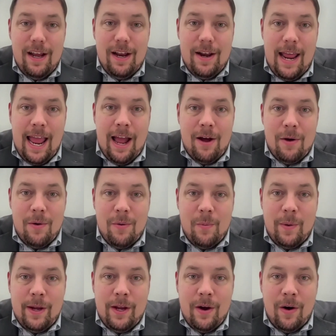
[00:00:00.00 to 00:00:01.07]
Now
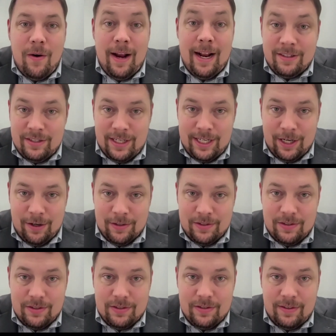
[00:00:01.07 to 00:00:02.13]
we are 18
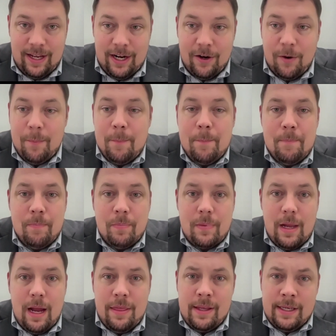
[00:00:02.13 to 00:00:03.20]
years later.
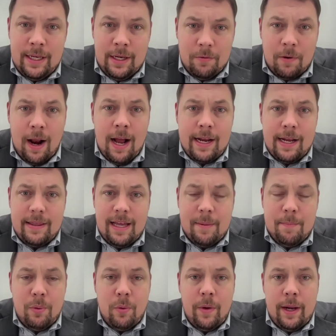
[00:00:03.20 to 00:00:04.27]
I think Iraq at
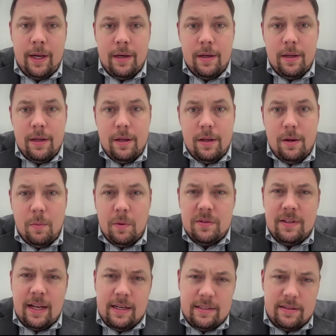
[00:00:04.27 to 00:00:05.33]
that point
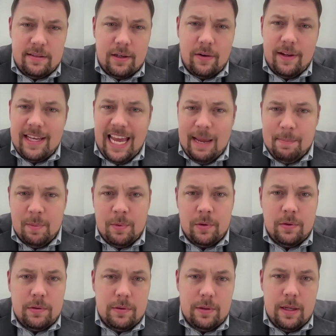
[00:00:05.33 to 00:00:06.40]
was not necessarily
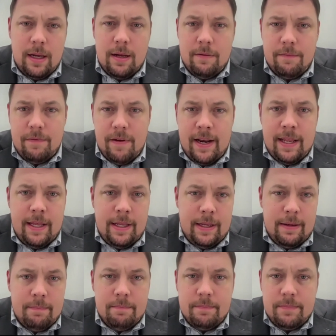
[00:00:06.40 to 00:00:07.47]
capable of
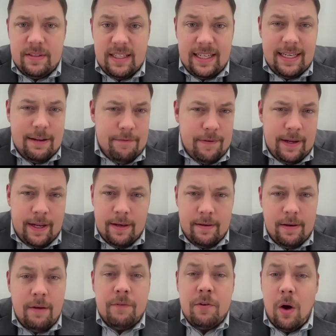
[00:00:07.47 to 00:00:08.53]
causing
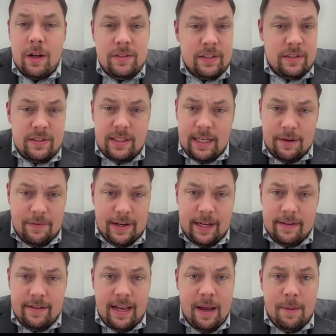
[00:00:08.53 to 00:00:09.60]

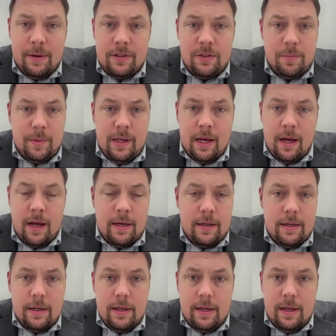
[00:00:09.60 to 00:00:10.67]
significant damage
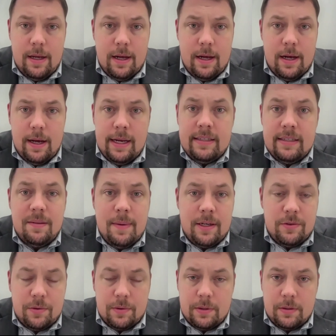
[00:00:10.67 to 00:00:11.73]
beyond
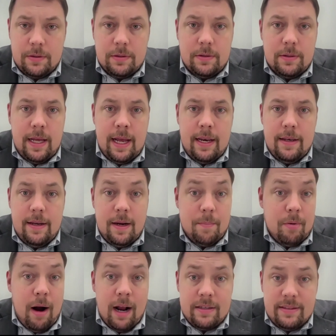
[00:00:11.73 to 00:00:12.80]
asymmetrical and
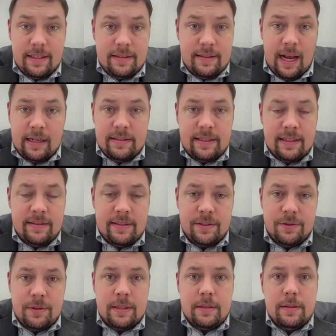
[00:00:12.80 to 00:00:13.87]
proxy attacks against
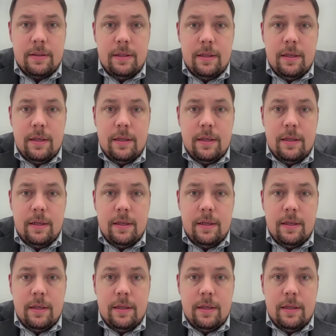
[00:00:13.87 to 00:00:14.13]
Israel